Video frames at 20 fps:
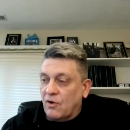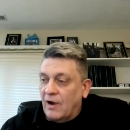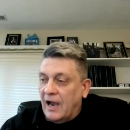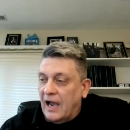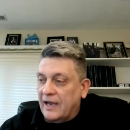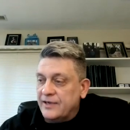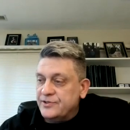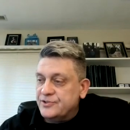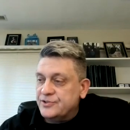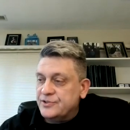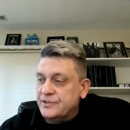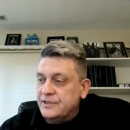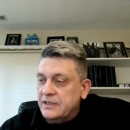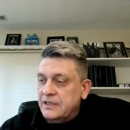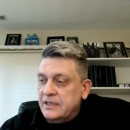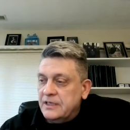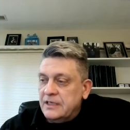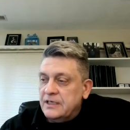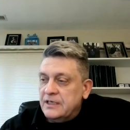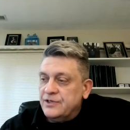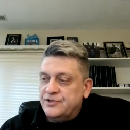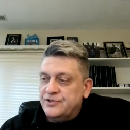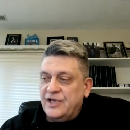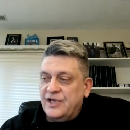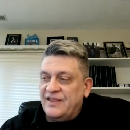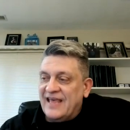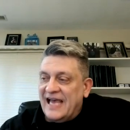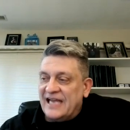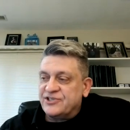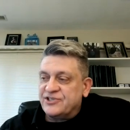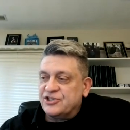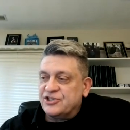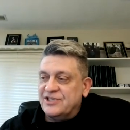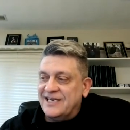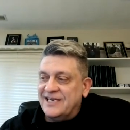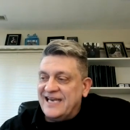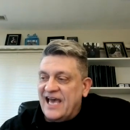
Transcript: Christ. See, that's the